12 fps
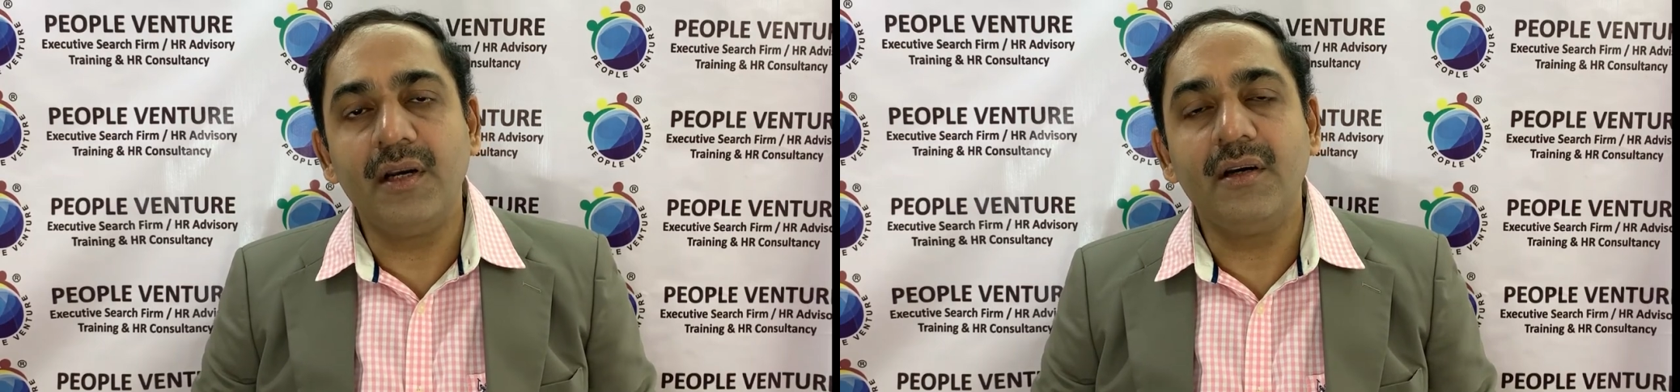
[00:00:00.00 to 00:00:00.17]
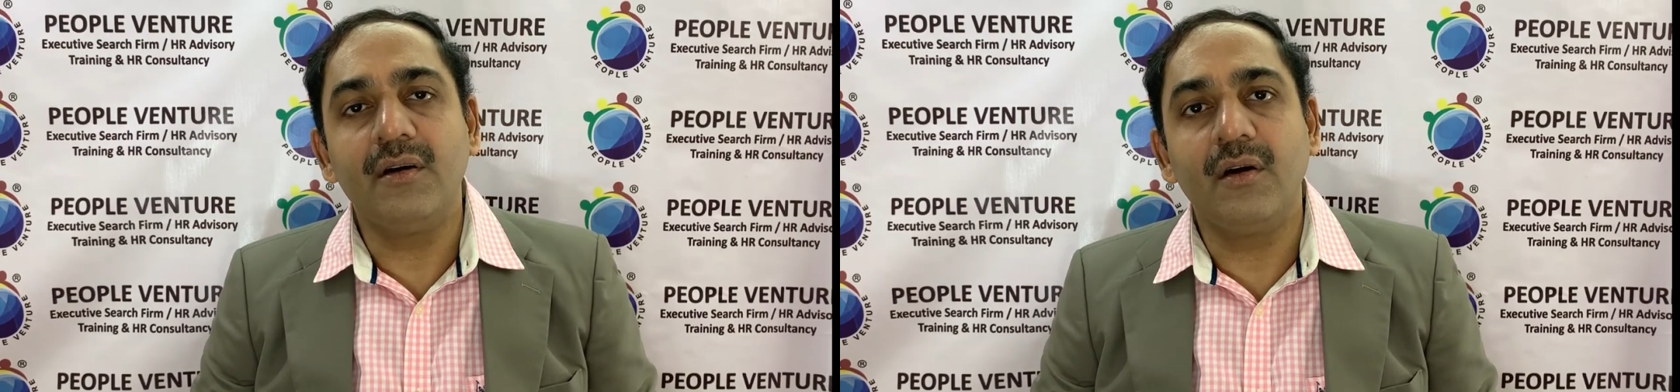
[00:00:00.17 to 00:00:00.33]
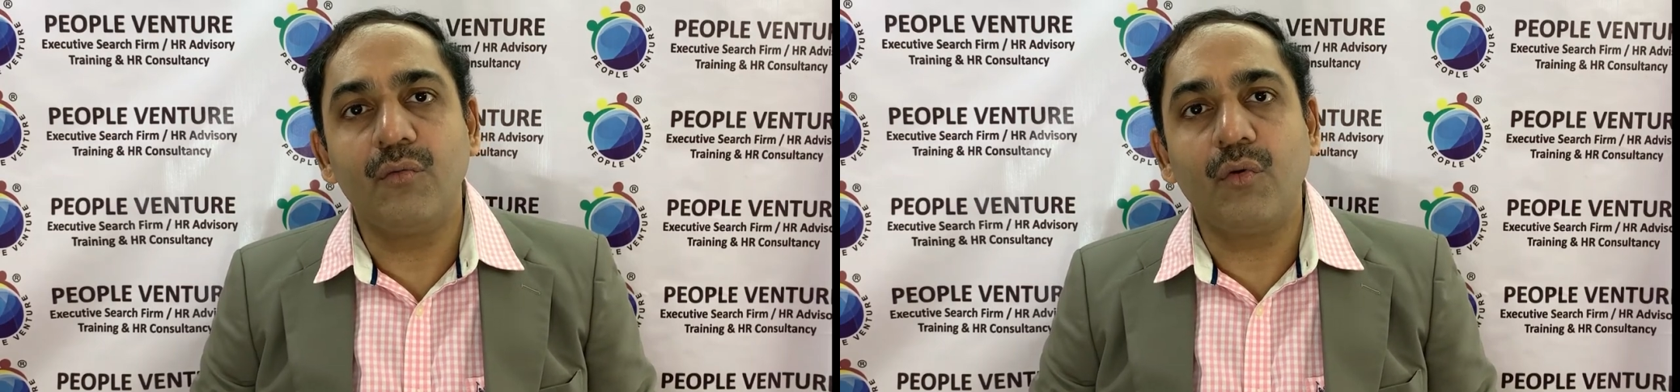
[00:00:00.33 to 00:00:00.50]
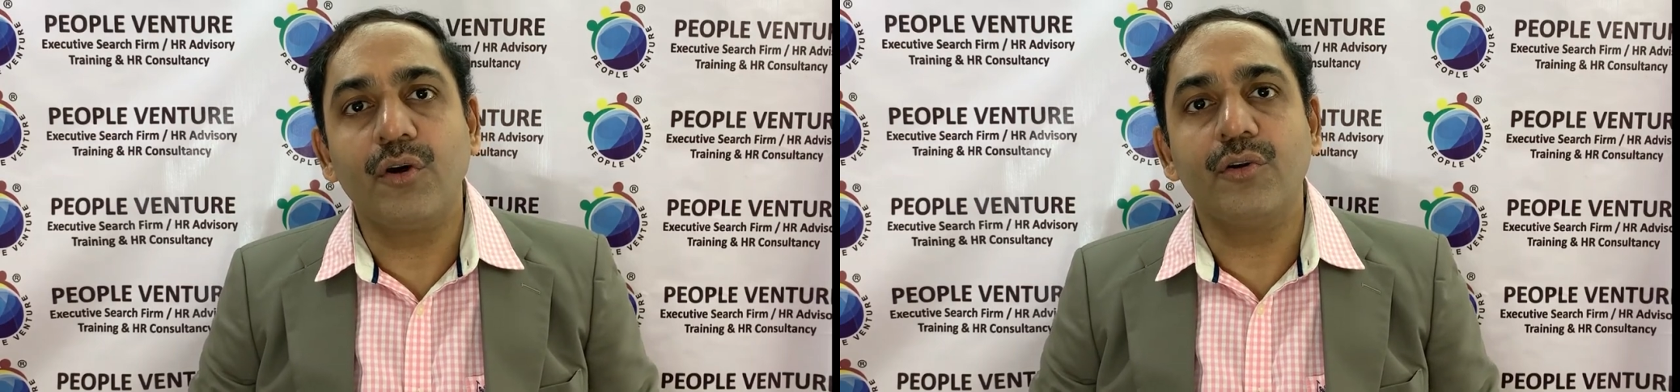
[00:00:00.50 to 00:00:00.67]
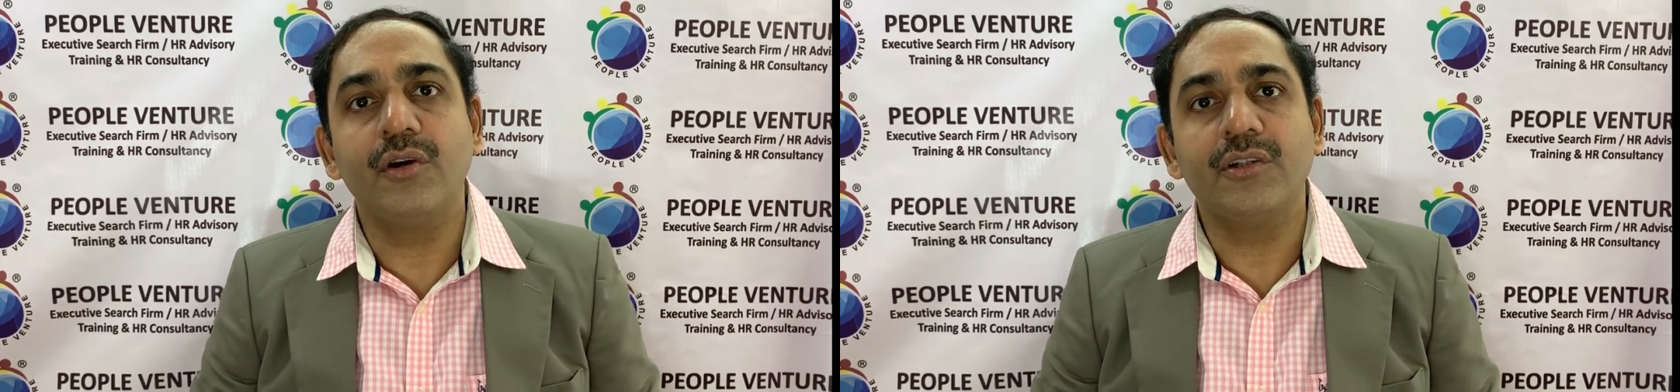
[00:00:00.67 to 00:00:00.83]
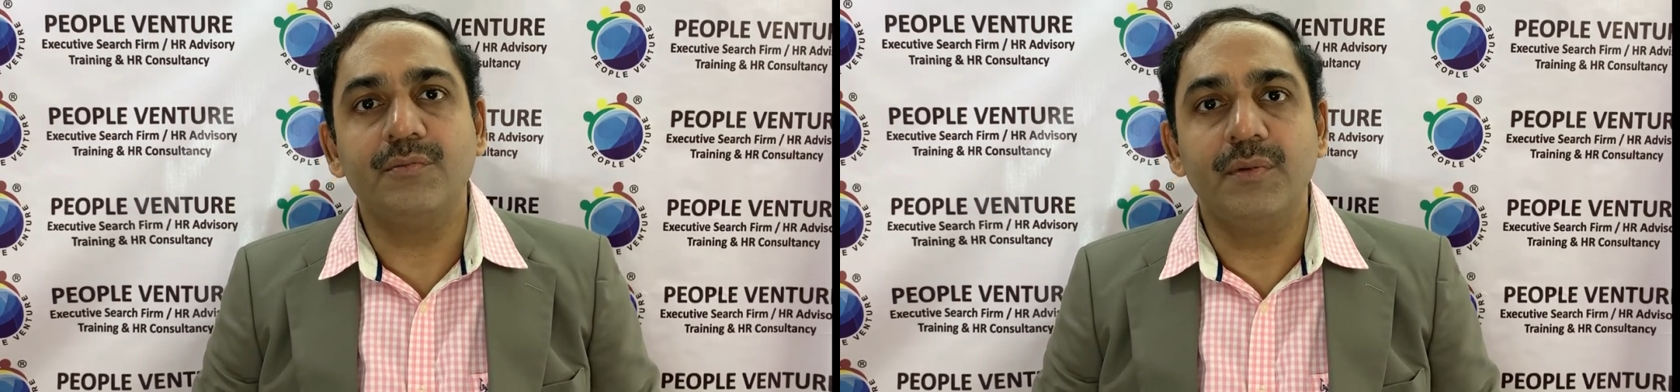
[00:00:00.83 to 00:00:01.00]
in what
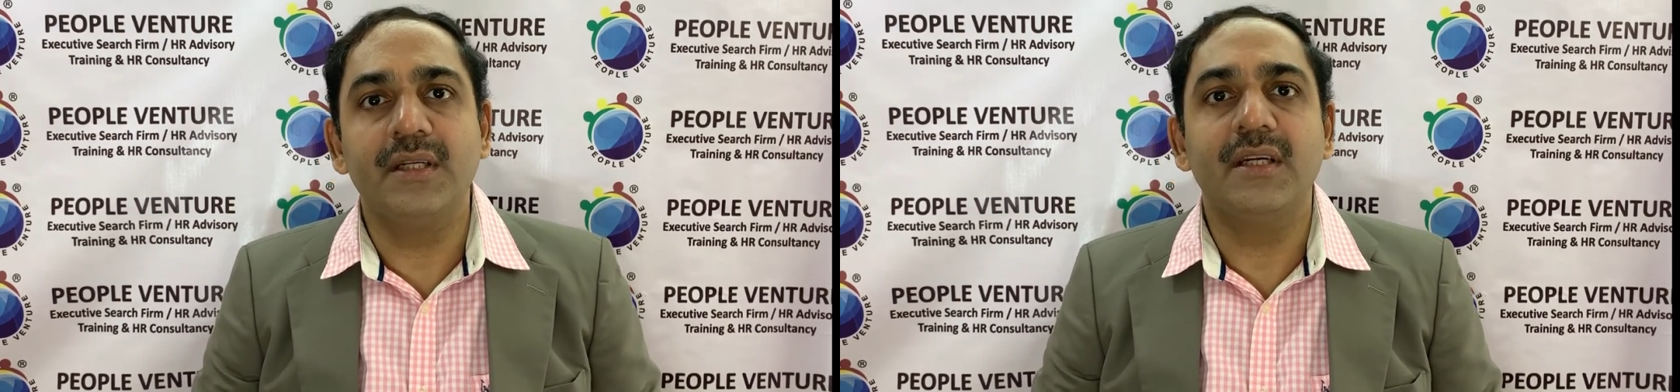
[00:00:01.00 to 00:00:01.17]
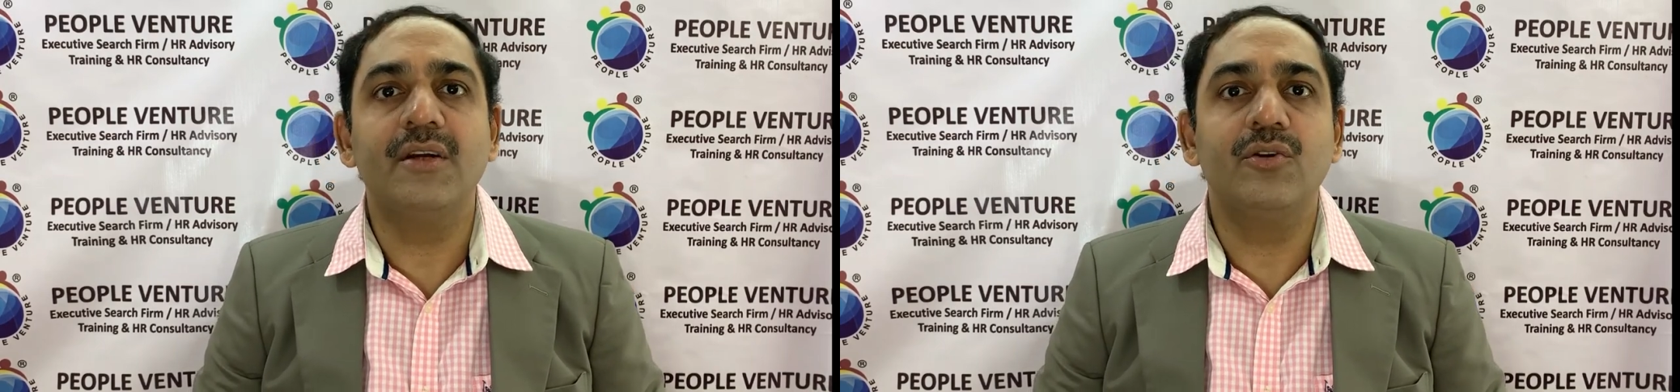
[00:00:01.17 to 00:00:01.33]
you are speaking.